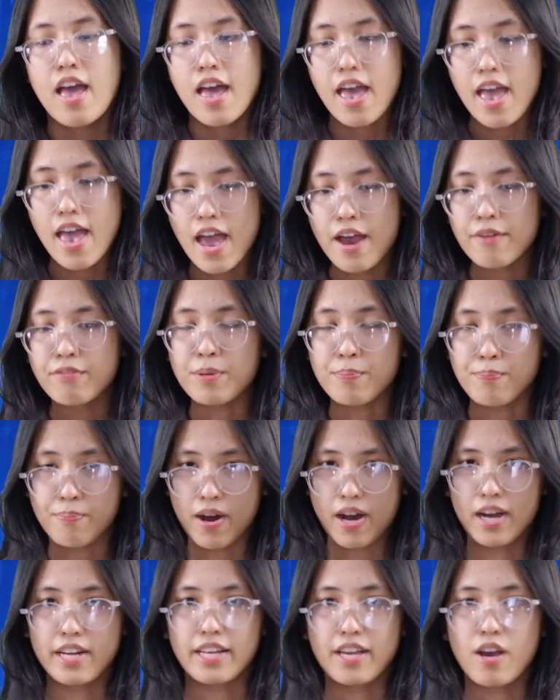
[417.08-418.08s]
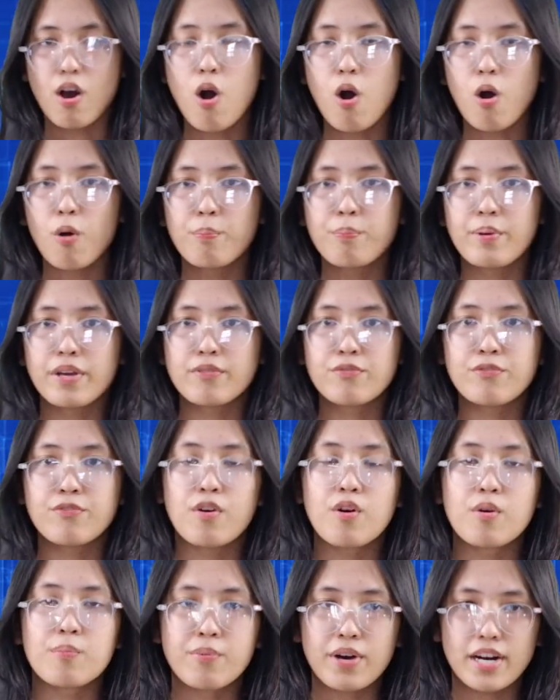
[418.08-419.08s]
Everybody hoping
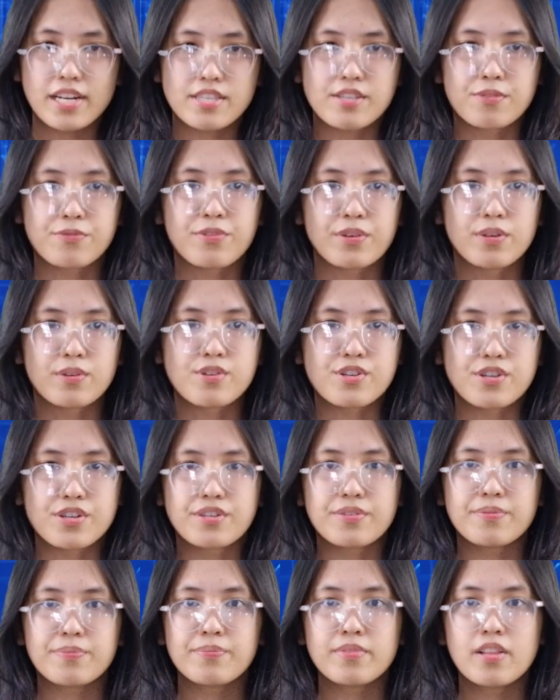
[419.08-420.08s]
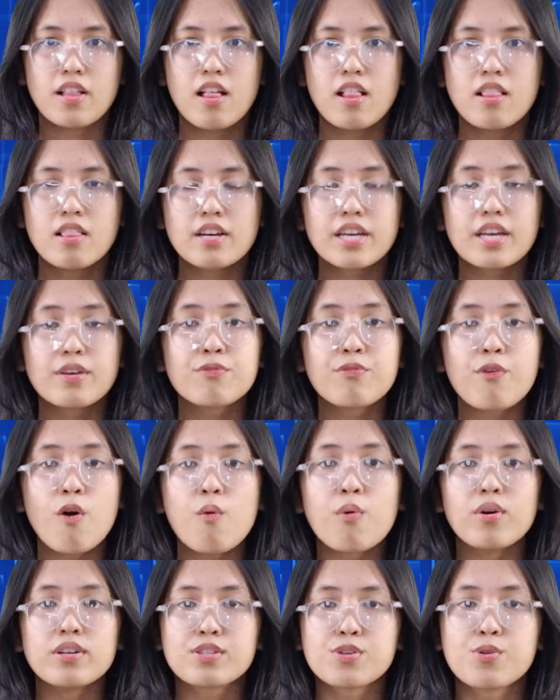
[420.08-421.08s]
for a brighter future. Looking
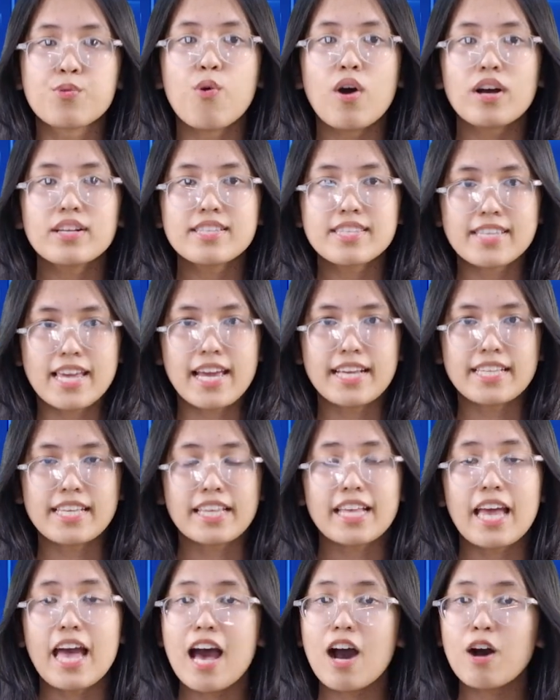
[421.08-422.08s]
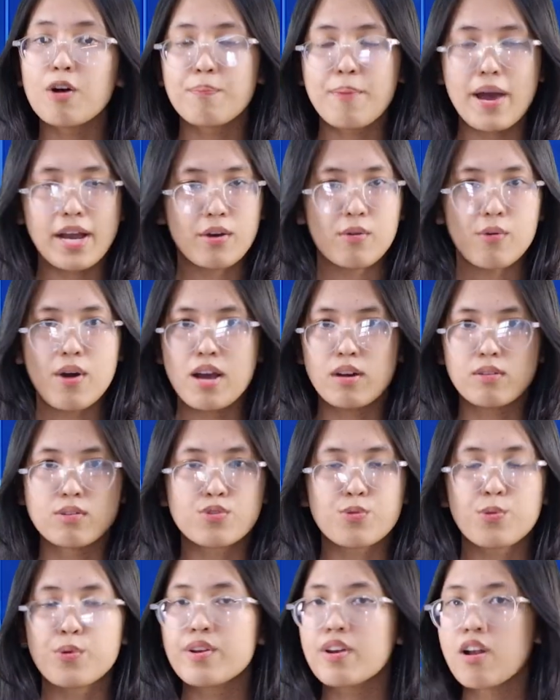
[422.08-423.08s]
forward to one day that our
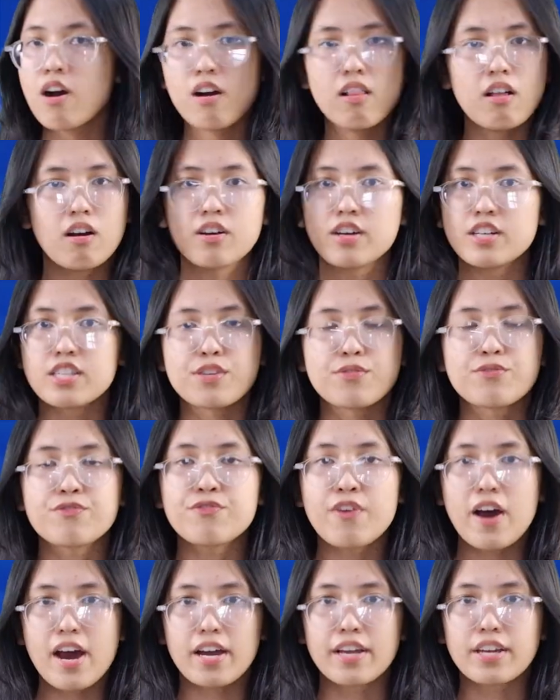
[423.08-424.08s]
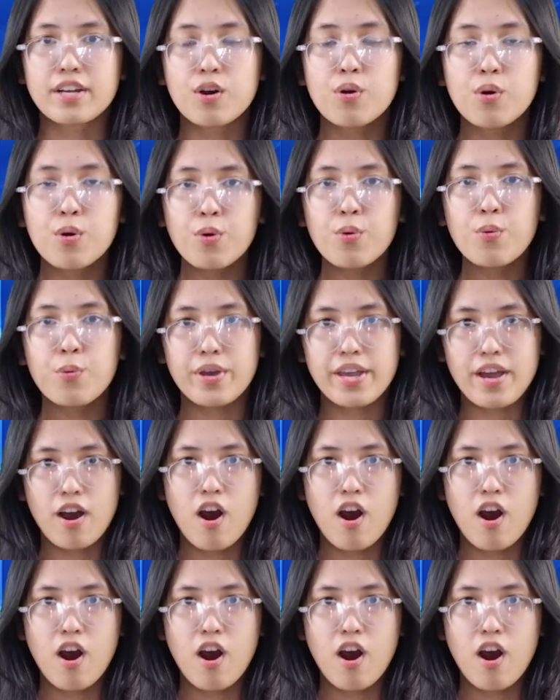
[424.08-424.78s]
backgrounds will no longer define who we